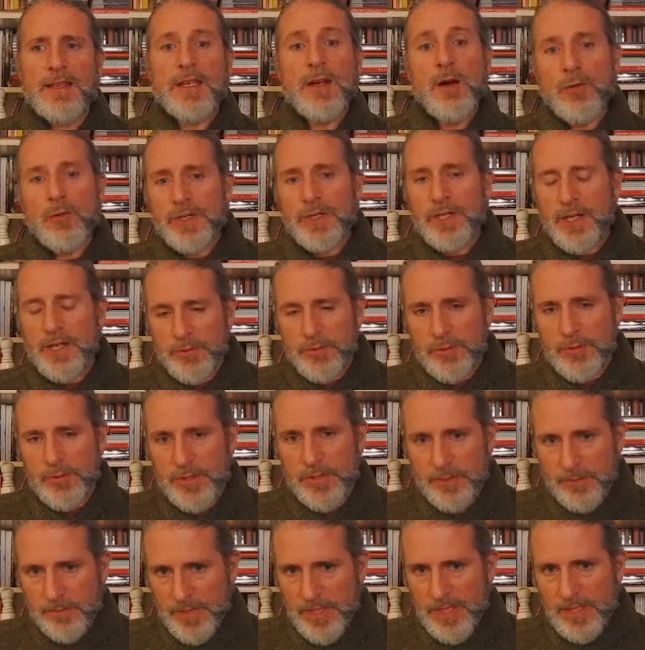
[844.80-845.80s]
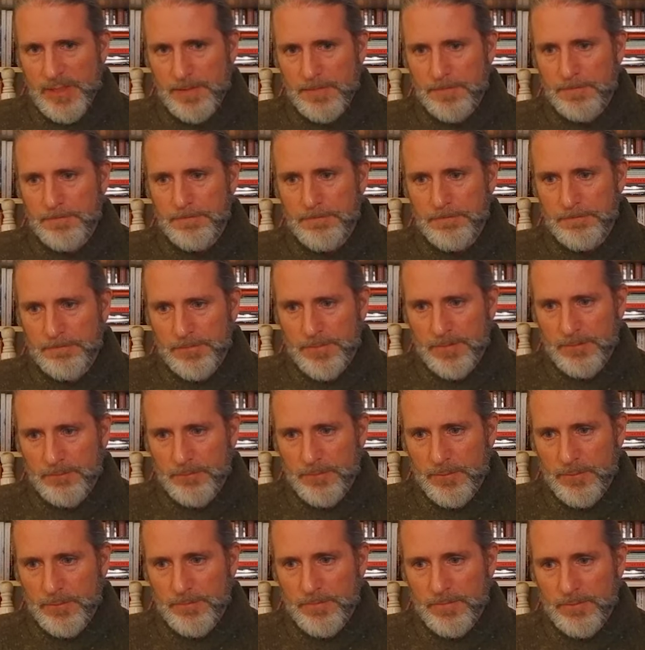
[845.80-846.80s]
only country to beat it
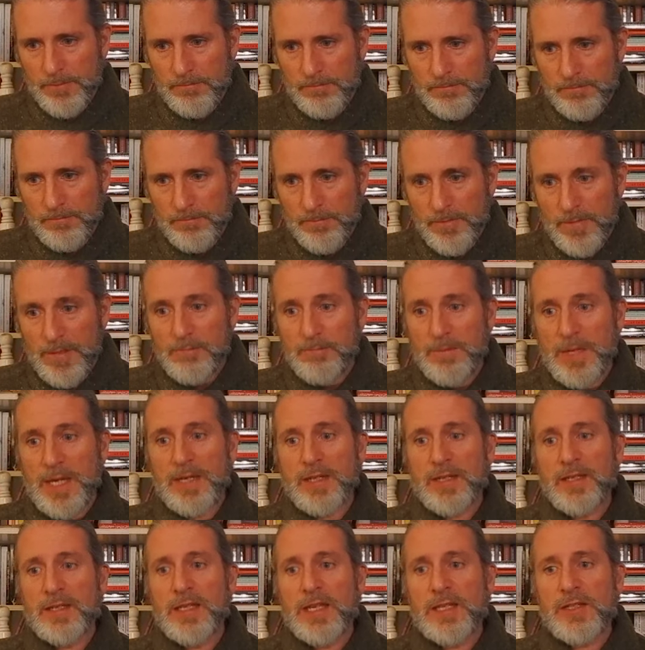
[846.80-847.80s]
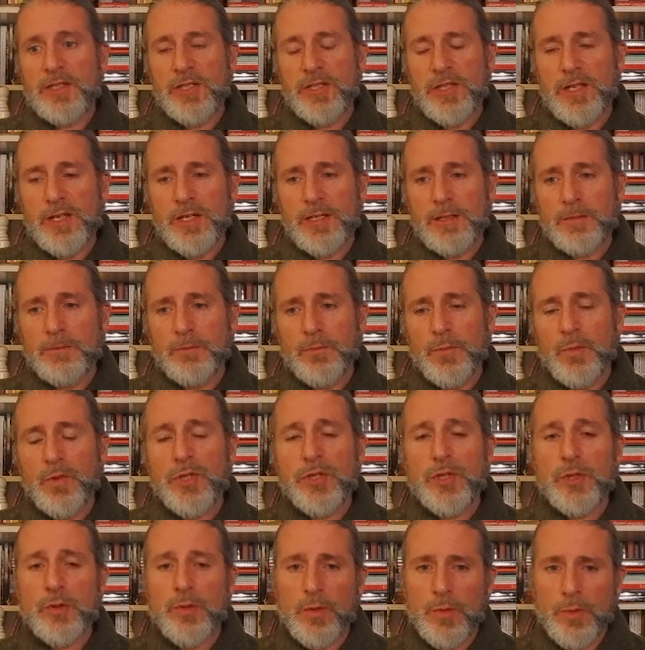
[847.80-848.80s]
back in that study
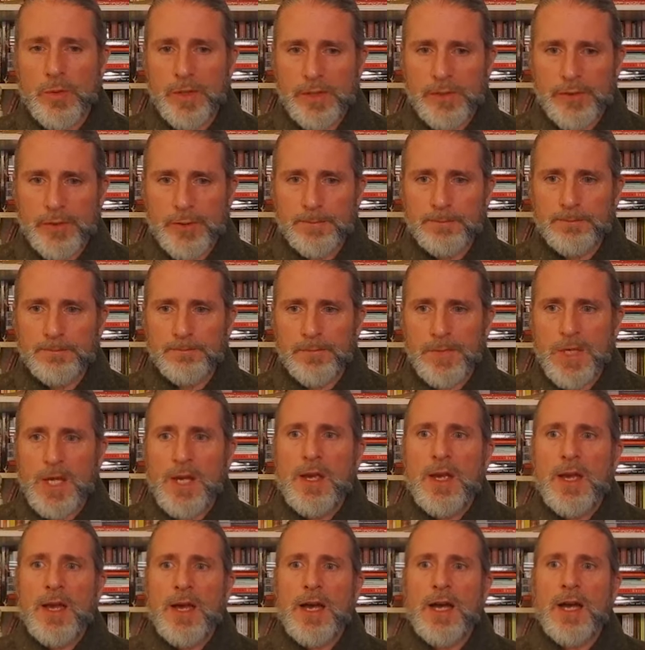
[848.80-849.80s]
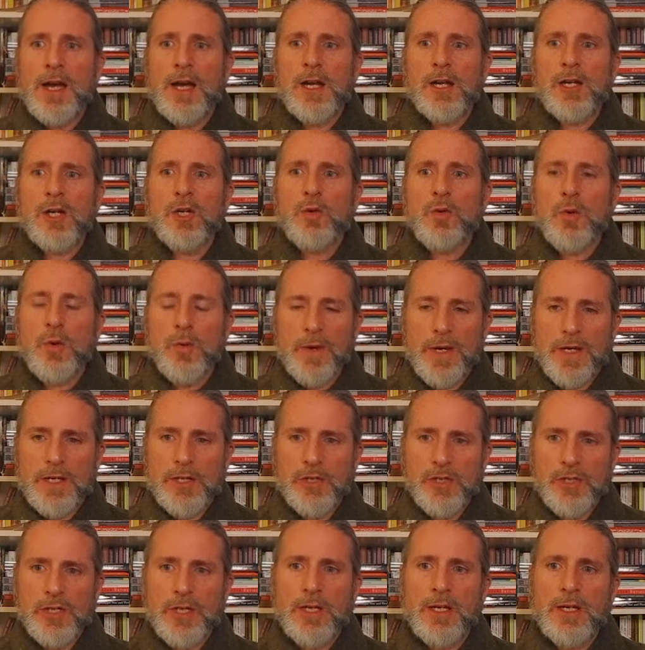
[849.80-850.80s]
was Croatia. Uh,
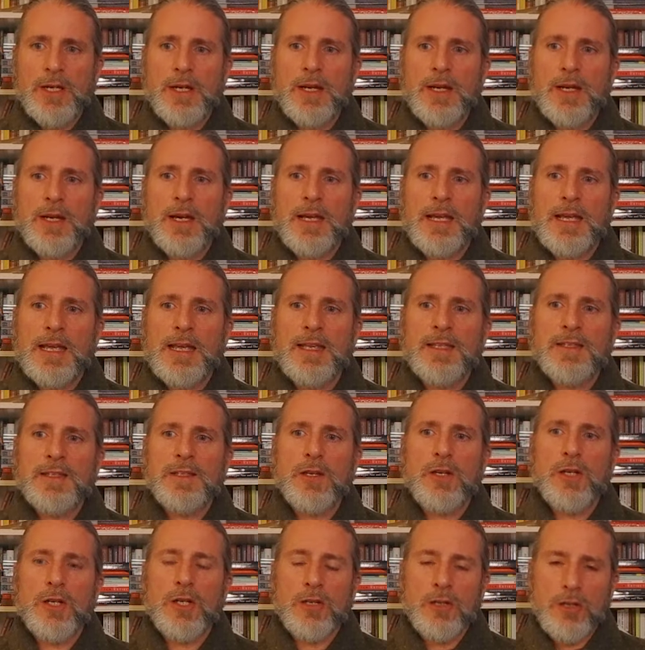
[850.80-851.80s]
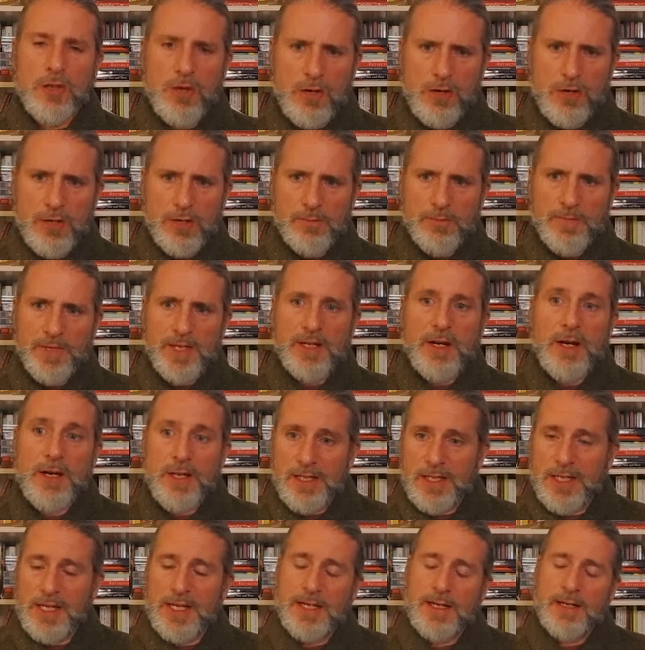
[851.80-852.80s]
Croatia uh, has long been,
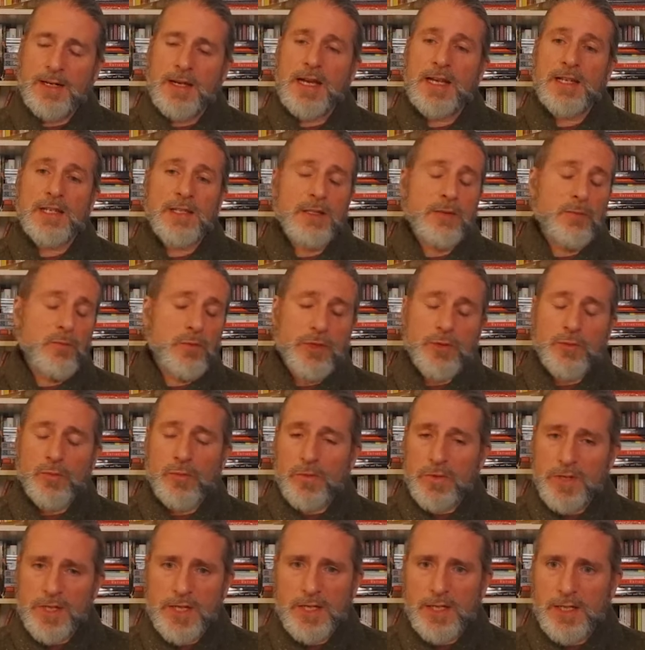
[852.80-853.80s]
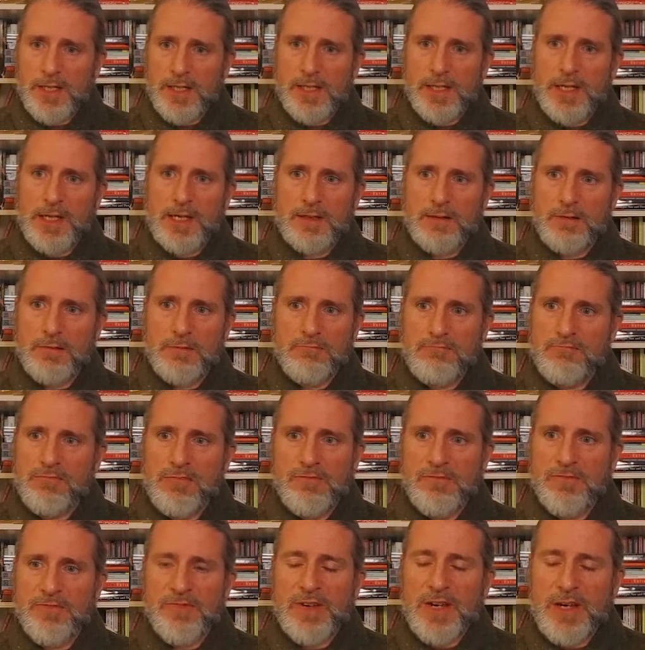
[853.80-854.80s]
unlike Iceland, which really had
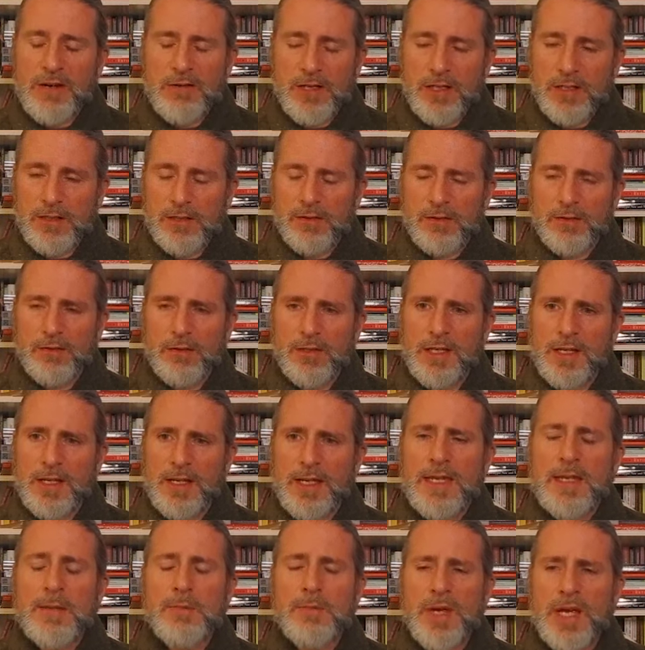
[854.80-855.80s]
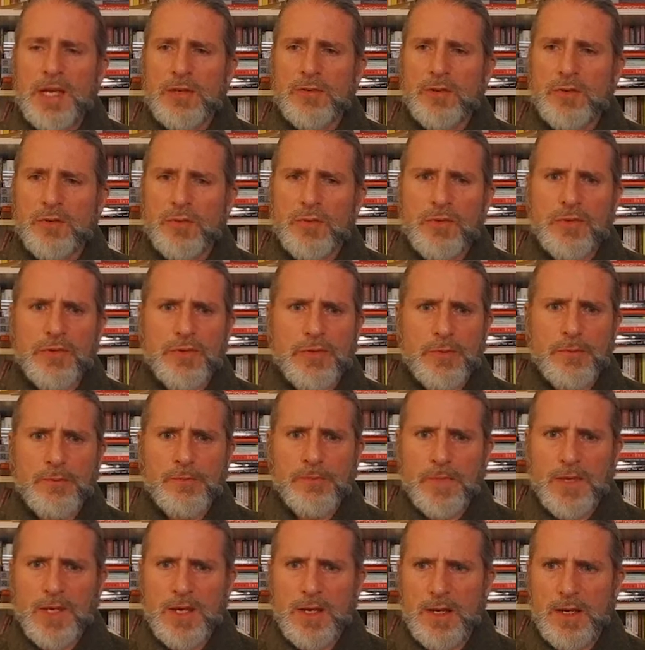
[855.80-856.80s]
very little uh, inbound tourism
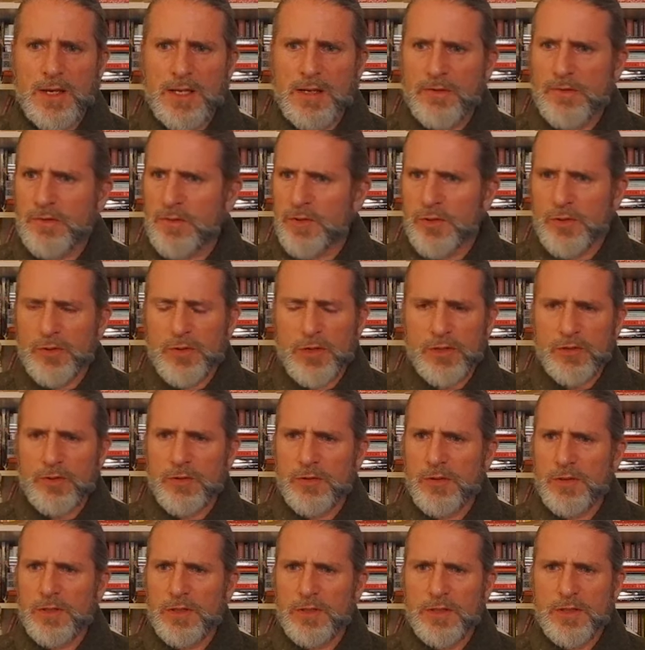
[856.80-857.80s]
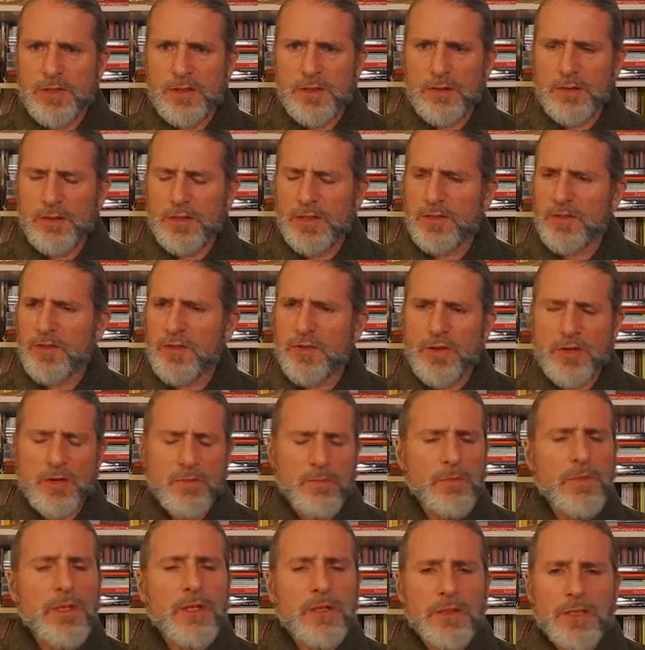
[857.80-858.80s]
uh, infrastructure until it
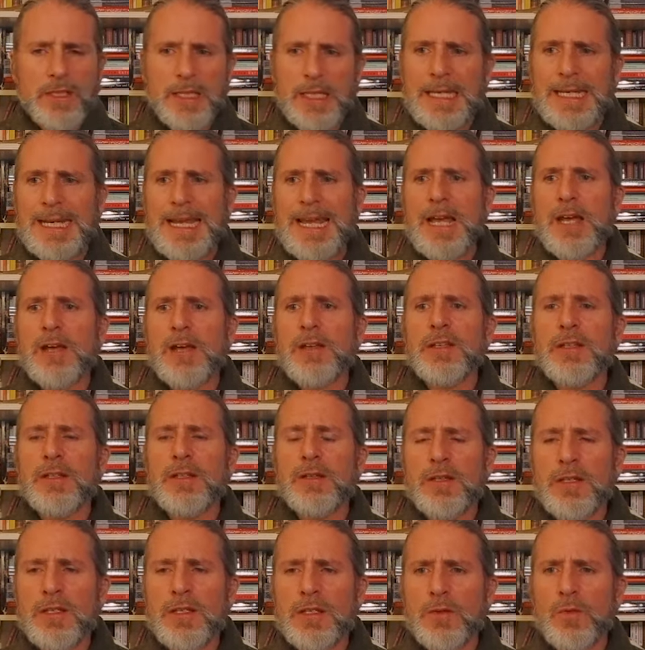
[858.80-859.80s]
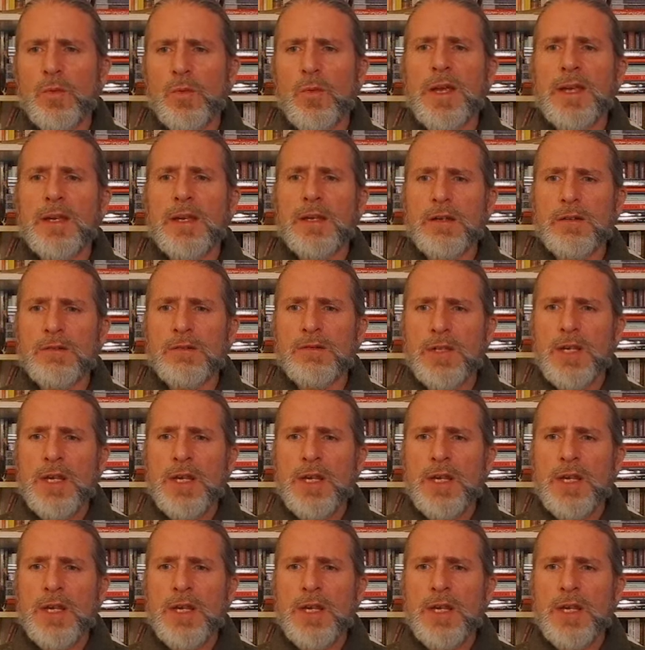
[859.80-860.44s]
started building it out in the, in the wake of